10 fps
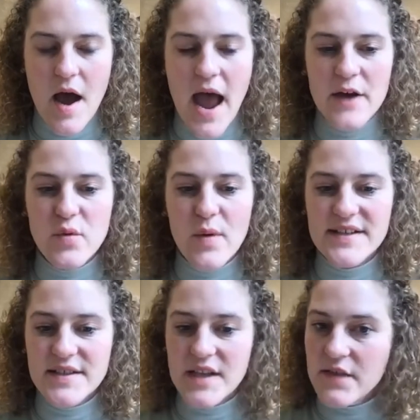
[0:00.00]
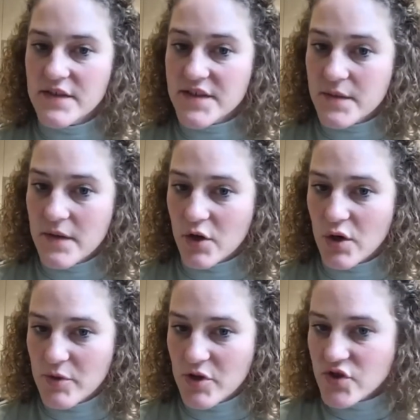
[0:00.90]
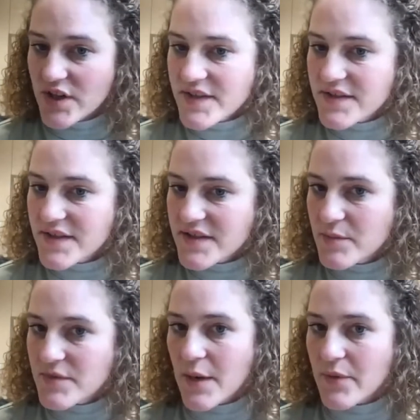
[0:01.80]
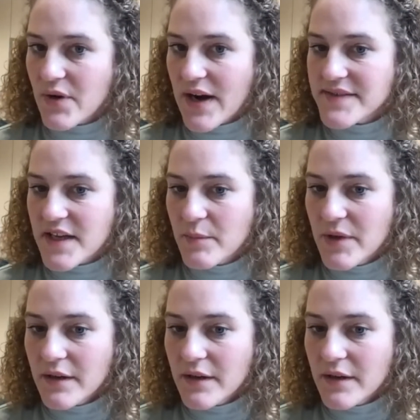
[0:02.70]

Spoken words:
How do I see this, the criminal justice system? Is that what you're asking me?